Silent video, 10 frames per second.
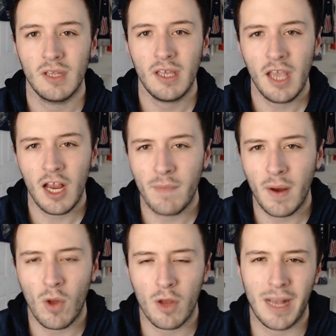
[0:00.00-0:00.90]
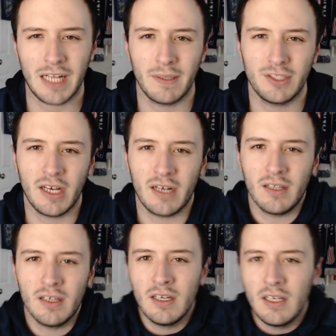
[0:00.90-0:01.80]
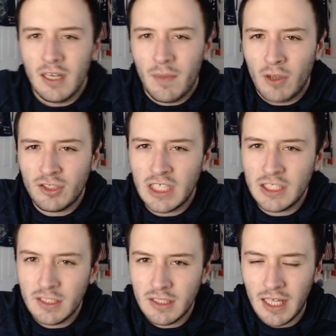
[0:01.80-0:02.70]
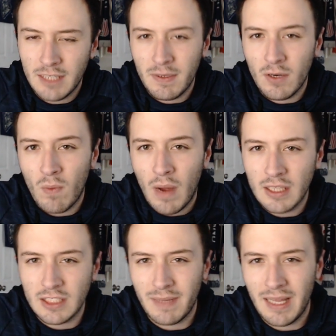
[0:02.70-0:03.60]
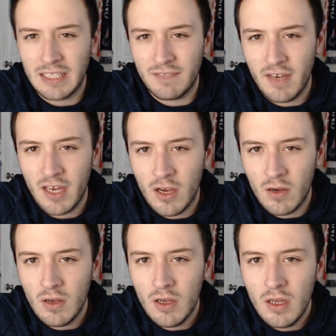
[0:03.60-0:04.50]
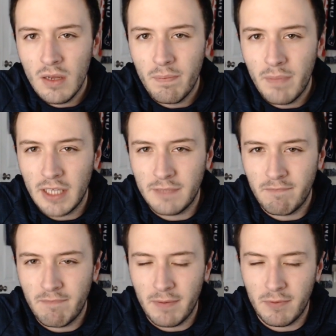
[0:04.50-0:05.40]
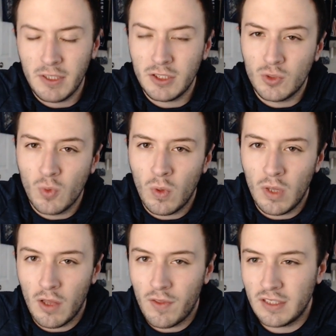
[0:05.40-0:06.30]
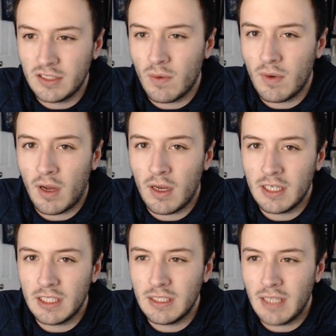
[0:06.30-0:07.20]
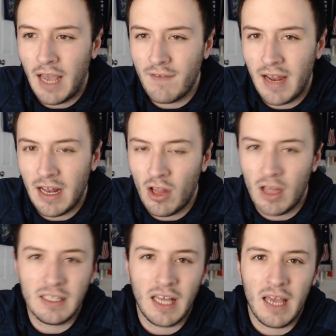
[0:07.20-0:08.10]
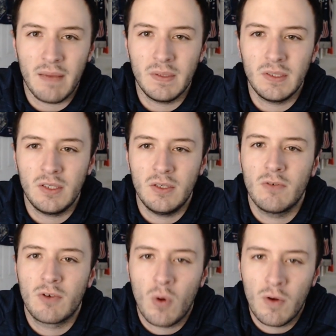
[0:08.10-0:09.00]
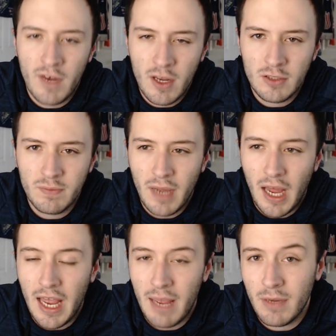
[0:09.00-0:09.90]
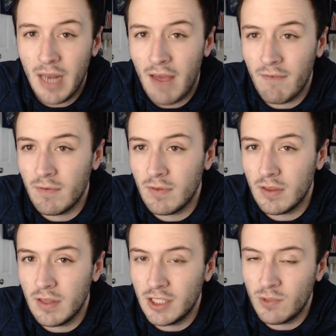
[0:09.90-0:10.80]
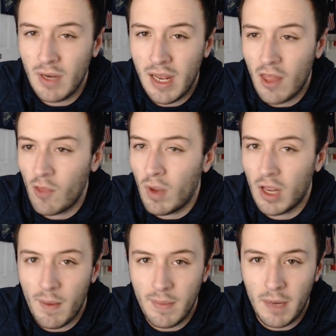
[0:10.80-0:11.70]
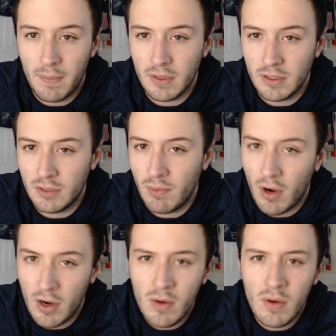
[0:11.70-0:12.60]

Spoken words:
Hey everybody, welcome back to my channel. I apologize that it's been a while since my last video, but between school and other things going on, haven't had a lot of time to record videos, but I am going to have this one and another one coming up tomorrow.